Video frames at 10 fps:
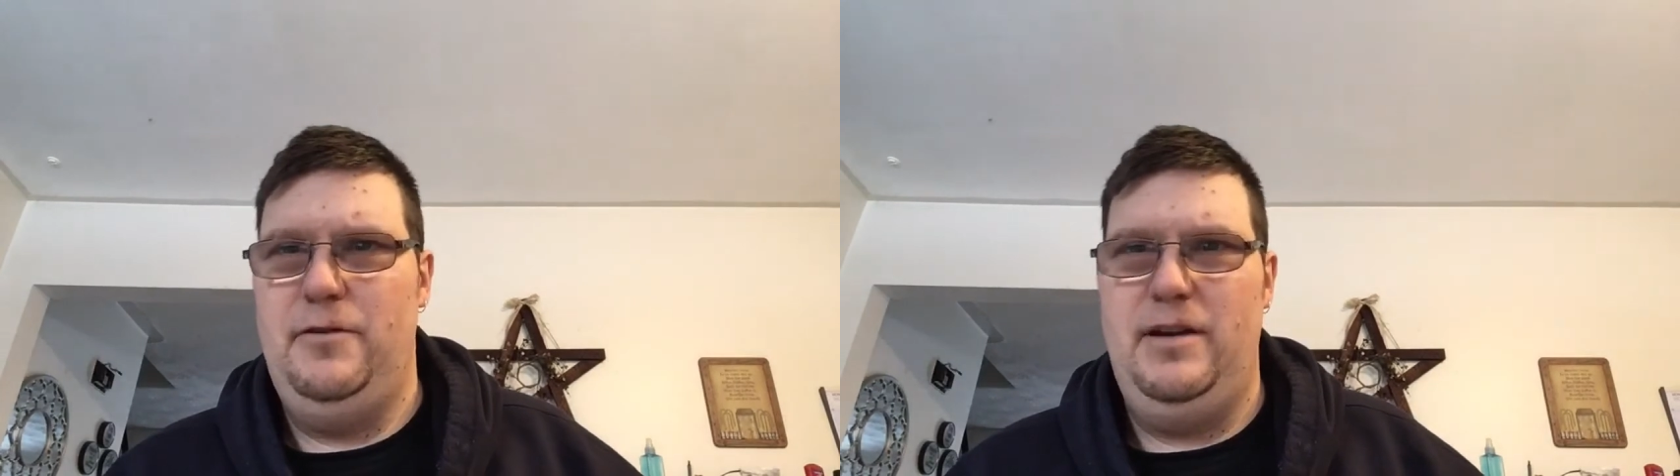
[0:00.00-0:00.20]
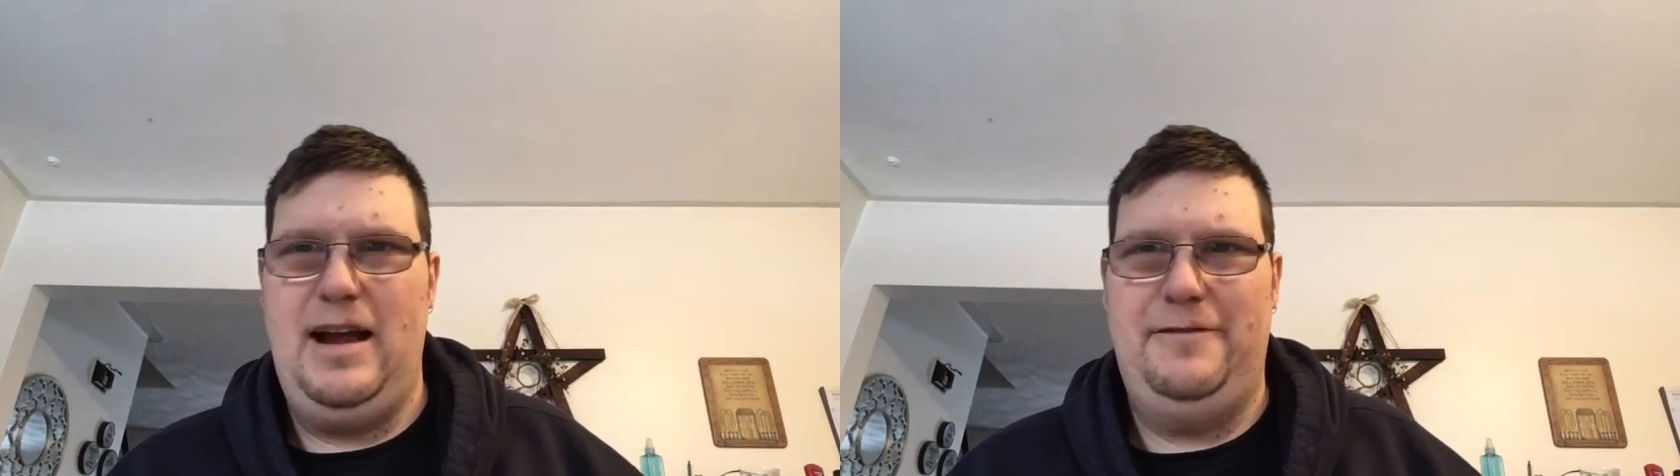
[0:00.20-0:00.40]

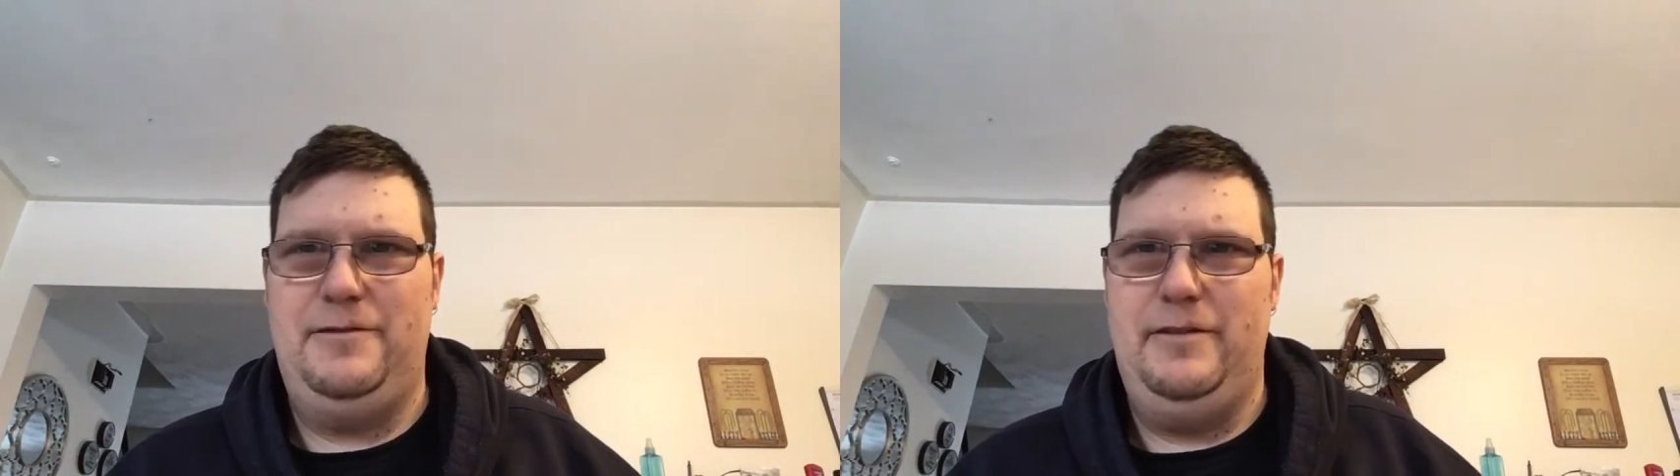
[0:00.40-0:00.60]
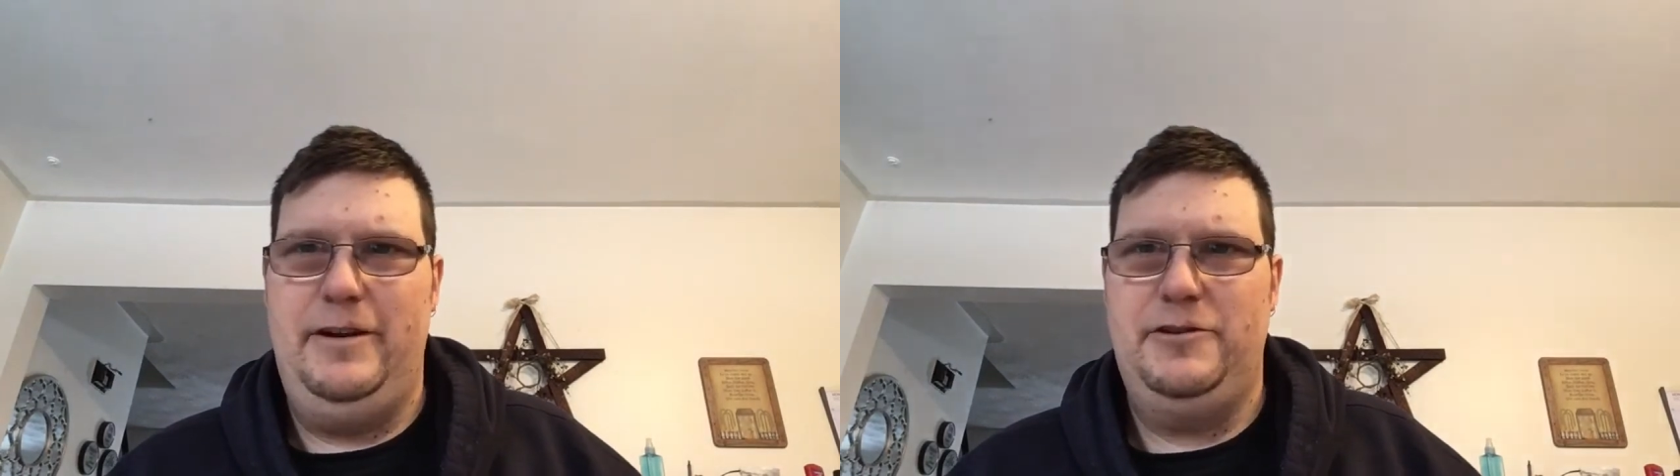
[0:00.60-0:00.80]
good
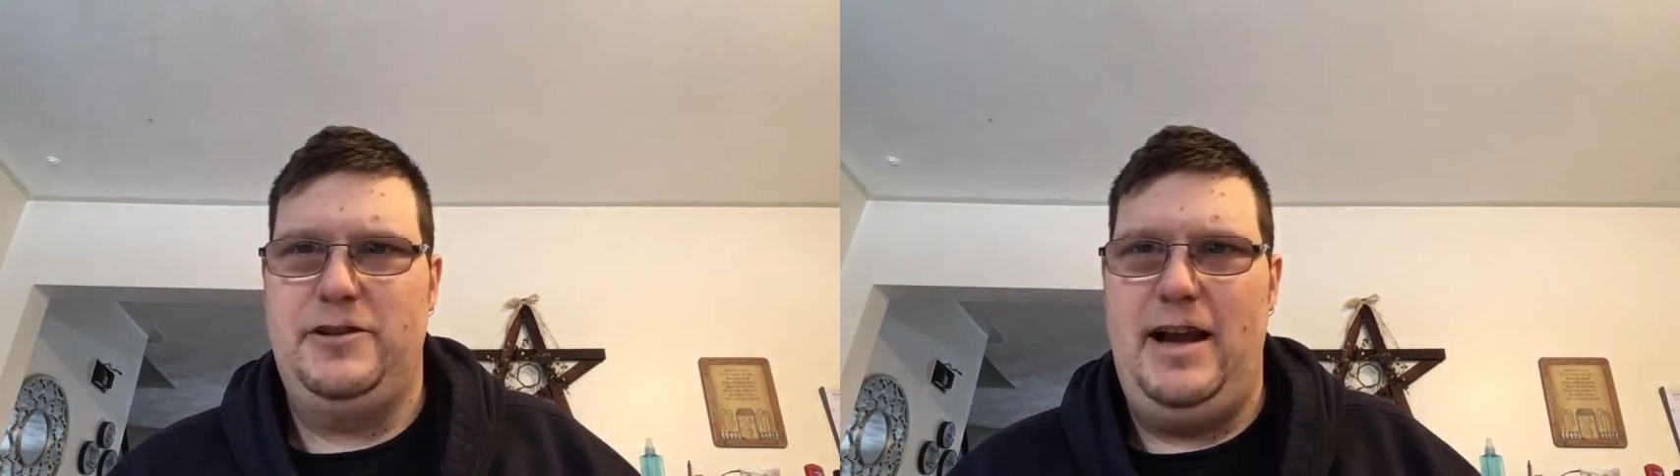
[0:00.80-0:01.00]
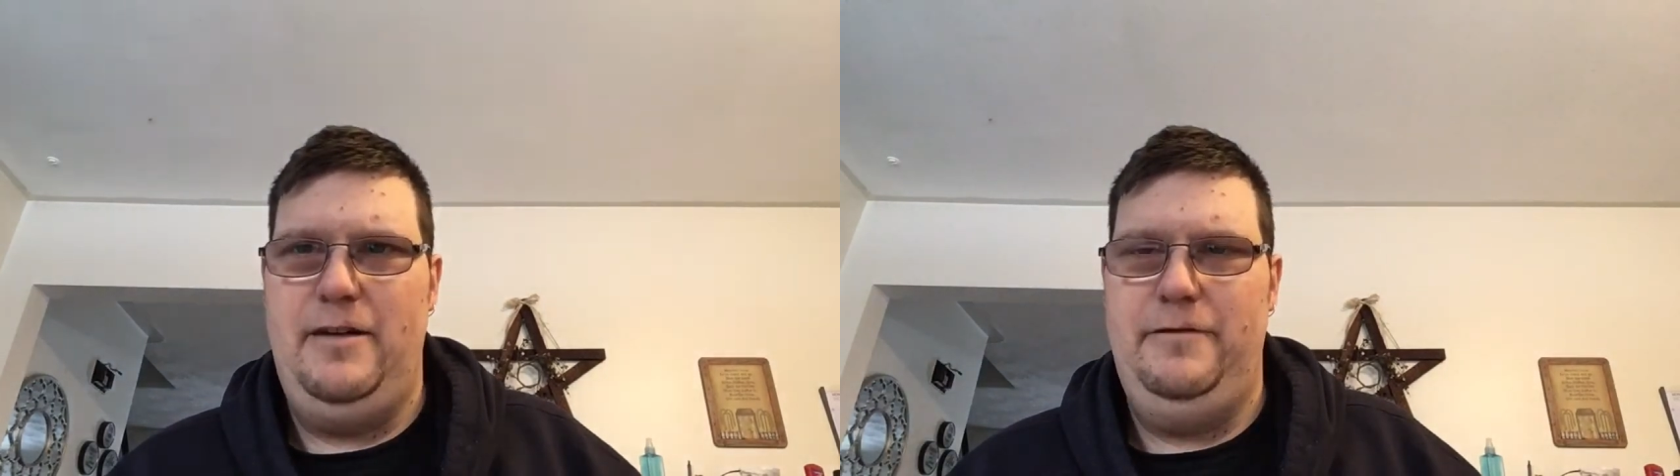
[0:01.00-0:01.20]
after each
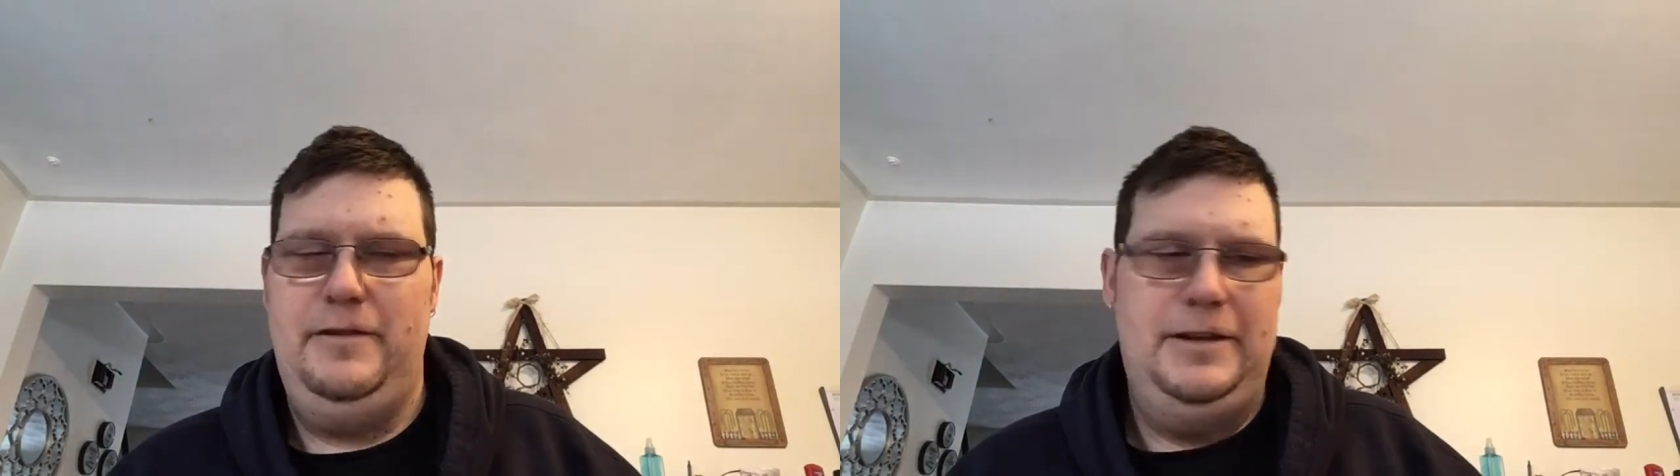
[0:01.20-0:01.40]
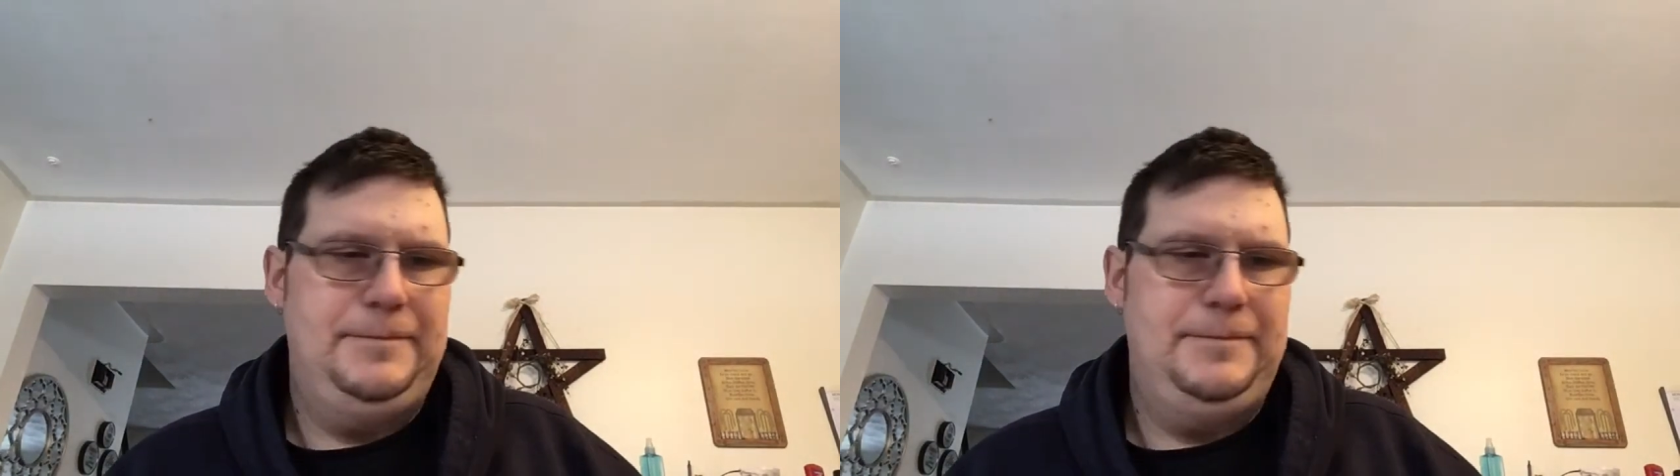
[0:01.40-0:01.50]
shave